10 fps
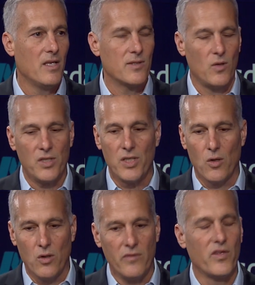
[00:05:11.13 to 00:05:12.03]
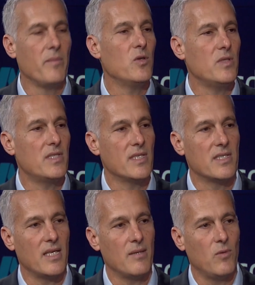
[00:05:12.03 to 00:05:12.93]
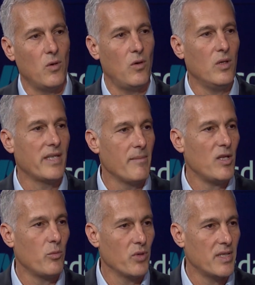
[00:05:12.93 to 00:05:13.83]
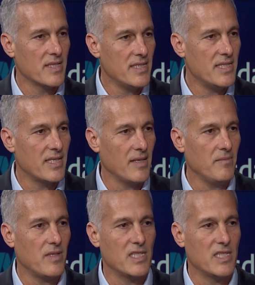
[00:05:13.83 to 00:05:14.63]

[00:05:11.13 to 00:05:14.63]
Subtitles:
So actually all of the immune system or all the hematopoietic system